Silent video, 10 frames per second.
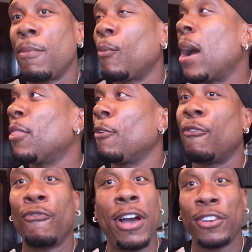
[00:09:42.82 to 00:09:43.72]
But why
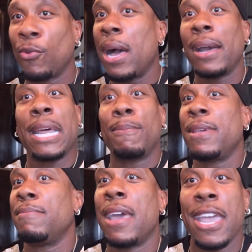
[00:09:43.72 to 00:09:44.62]
the fuck do I gotta
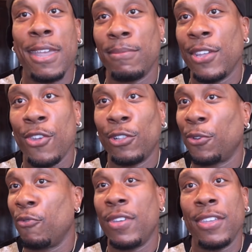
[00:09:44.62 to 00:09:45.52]
be named in your
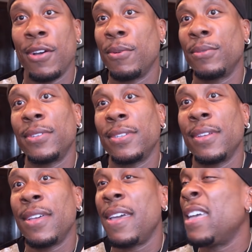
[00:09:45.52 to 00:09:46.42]
little
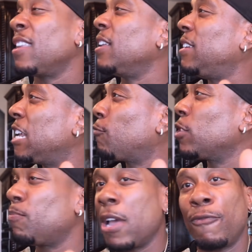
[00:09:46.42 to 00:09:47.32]
videos? In a
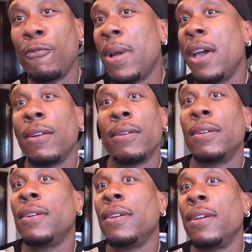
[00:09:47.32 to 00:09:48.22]
disrespectful manner.